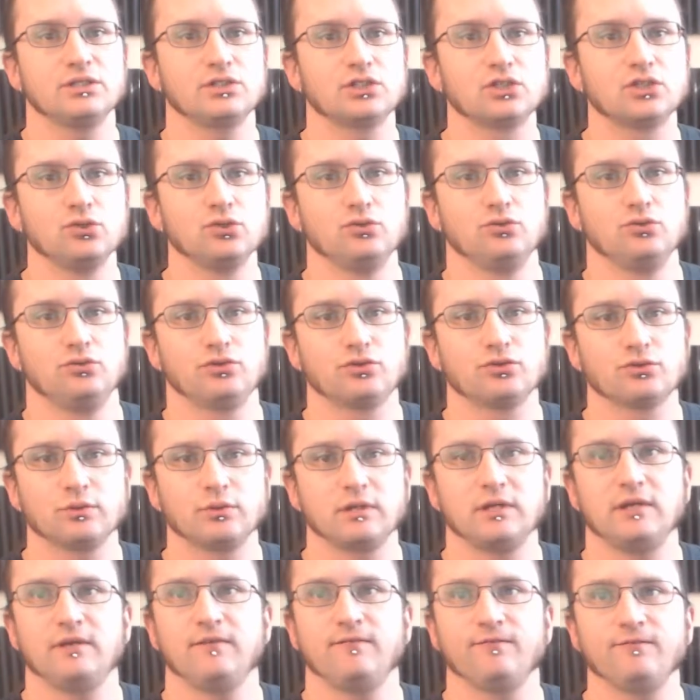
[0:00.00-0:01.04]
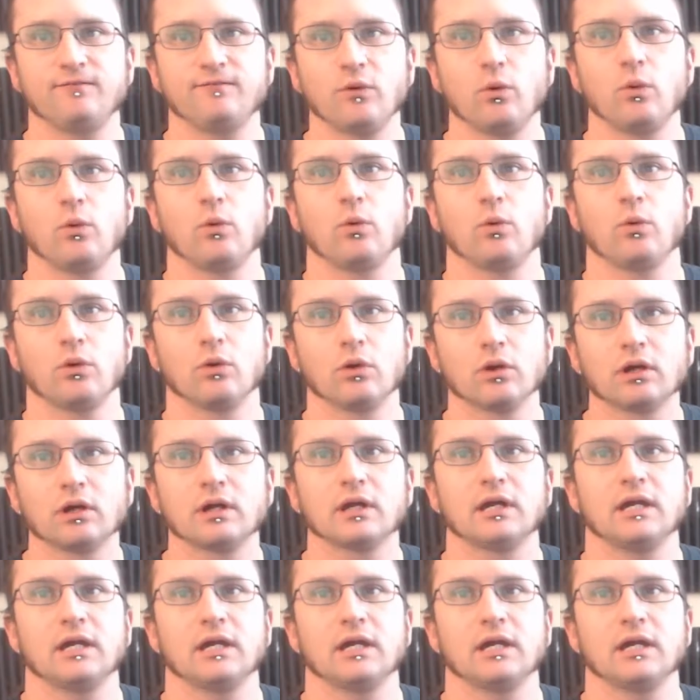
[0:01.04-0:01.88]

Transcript: two, three, four,